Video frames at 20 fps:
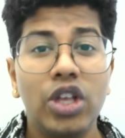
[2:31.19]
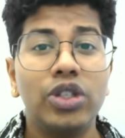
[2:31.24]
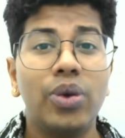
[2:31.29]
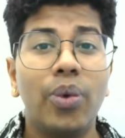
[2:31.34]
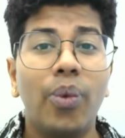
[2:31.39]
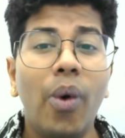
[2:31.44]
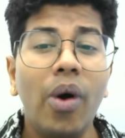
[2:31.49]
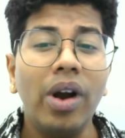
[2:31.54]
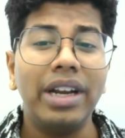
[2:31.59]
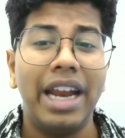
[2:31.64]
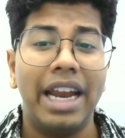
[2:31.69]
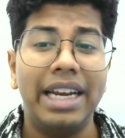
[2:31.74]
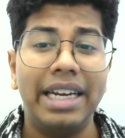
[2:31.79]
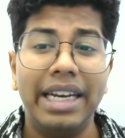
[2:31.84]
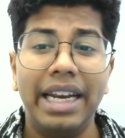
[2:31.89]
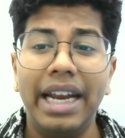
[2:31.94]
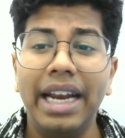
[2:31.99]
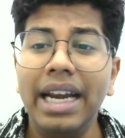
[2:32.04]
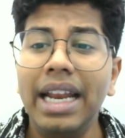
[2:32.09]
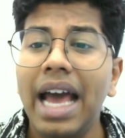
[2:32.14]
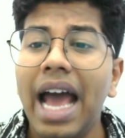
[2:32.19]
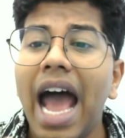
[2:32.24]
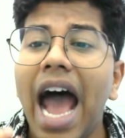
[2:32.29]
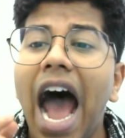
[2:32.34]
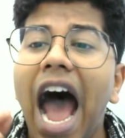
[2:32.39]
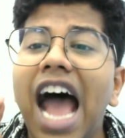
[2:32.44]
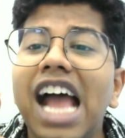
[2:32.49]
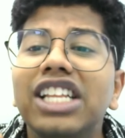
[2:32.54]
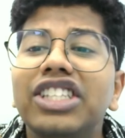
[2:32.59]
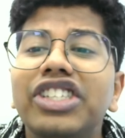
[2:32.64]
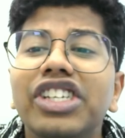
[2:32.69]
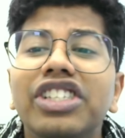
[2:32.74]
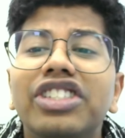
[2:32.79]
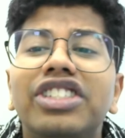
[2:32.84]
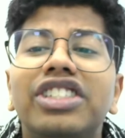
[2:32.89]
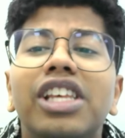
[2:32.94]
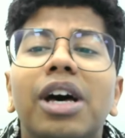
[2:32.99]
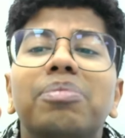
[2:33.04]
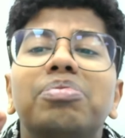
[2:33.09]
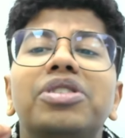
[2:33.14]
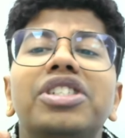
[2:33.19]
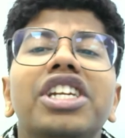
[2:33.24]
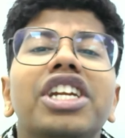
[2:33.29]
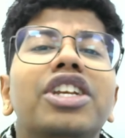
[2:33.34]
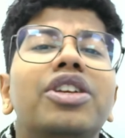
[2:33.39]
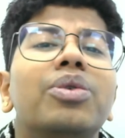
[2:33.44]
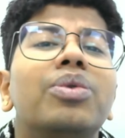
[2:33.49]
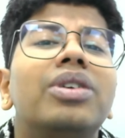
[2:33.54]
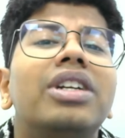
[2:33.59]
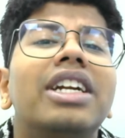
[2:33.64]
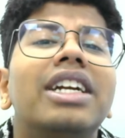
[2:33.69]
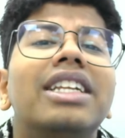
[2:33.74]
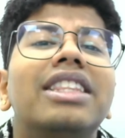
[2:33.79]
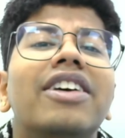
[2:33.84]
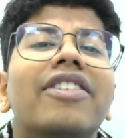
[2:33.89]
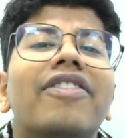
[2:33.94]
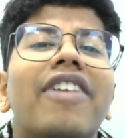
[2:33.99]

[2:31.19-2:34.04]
So what I did, I just substituted